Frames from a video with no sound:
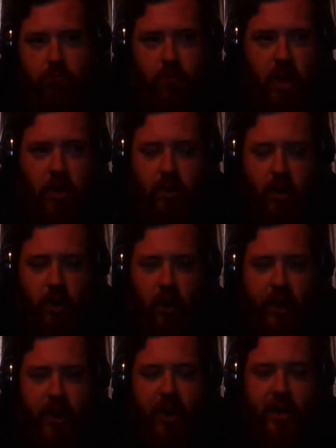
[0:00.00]
internal
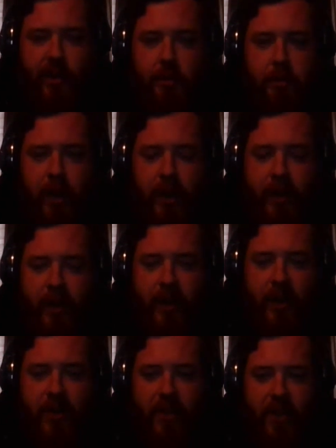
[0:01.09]
ideas, but
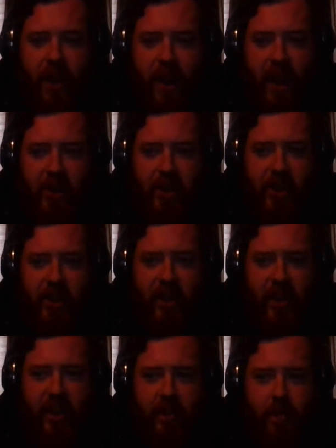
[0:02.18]
they're not actually